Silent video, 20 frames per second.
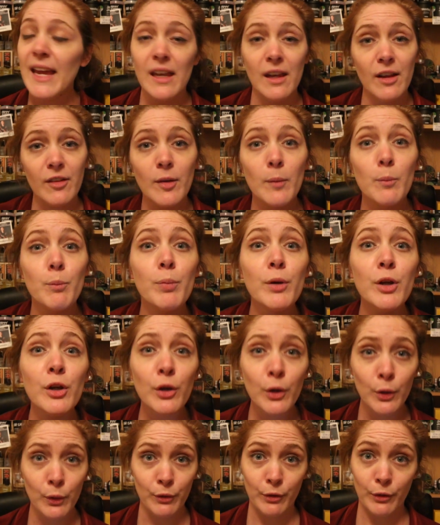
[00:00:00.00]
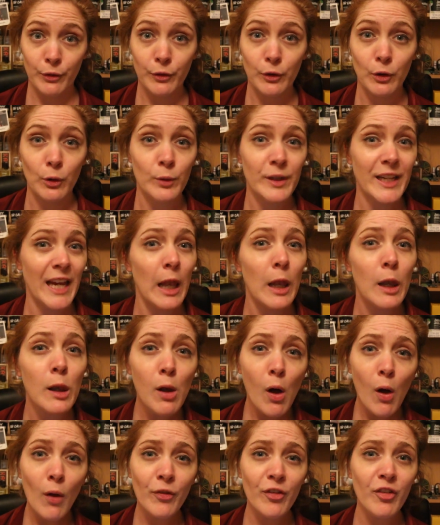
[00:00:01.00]
It is beautiful. We get
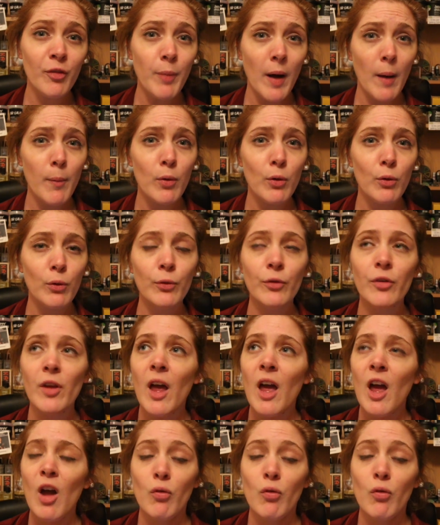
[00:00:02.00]
lots of bubbles,